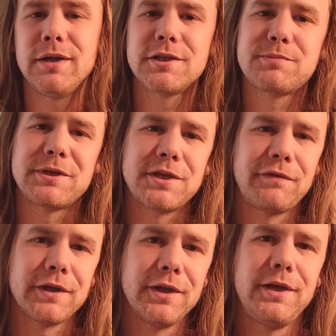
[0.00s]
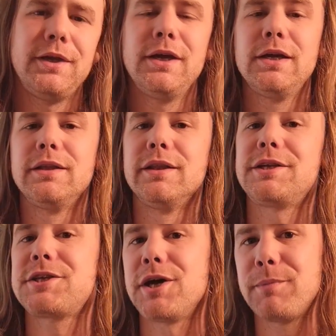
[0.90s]
Specifically,
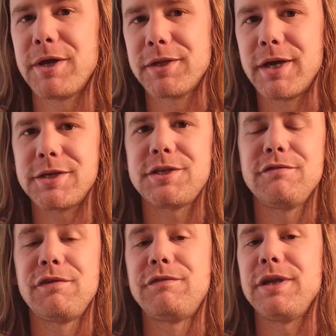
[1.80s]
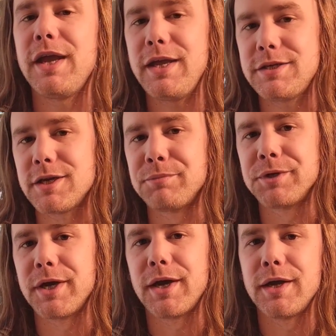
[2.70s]
let's talk about the 1958
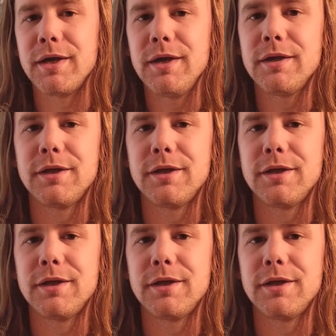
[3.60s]
double die